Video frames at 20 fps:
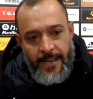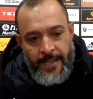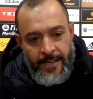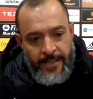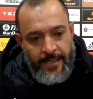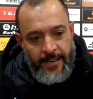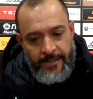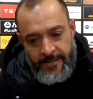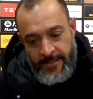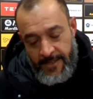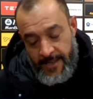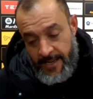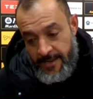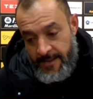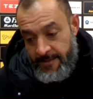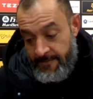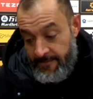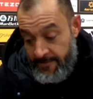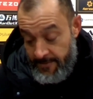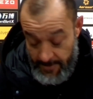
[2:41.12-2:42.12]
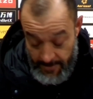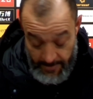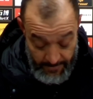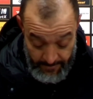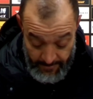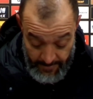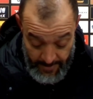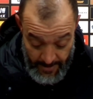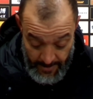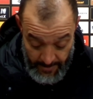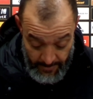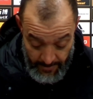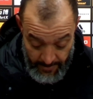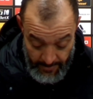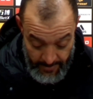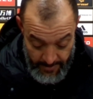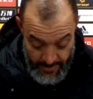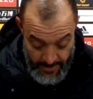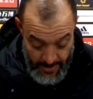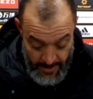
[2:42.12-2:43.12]
about for a while. Must be pleased with
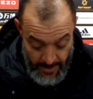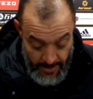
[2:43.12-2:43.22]
that.